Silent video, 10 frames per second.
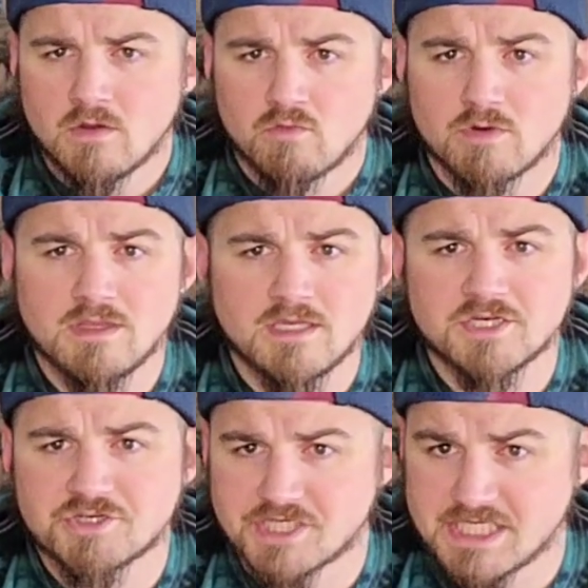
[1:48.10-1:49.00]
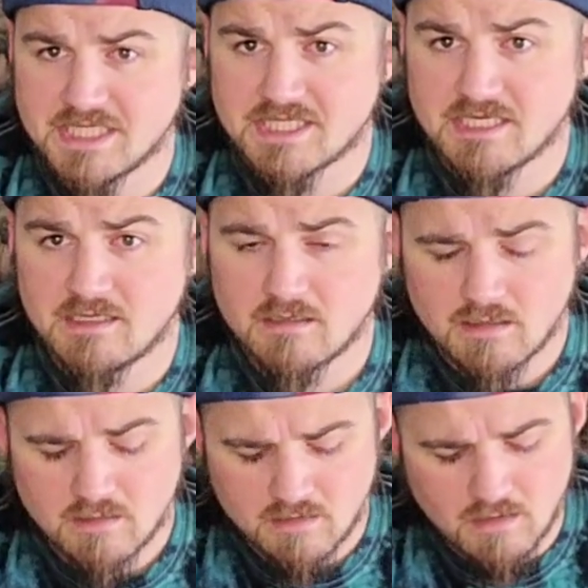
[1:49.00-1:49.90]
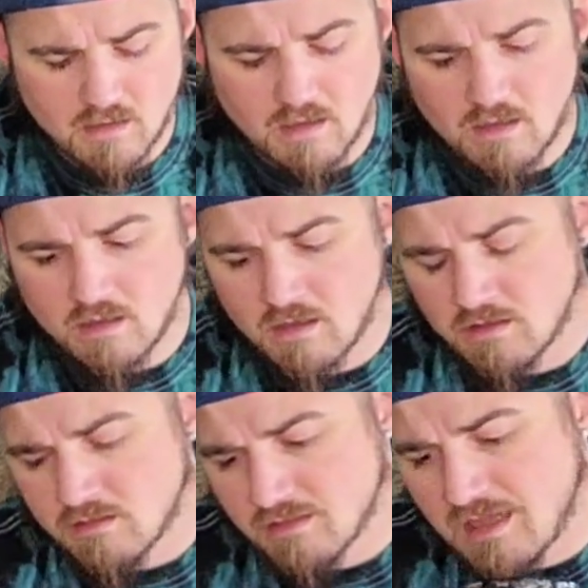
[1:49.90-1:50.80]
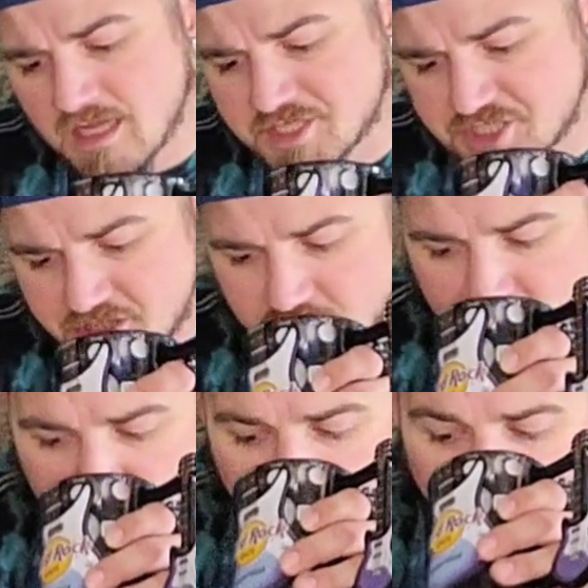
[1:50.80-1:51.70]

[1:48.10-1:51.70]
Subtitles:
Really interesting thing last year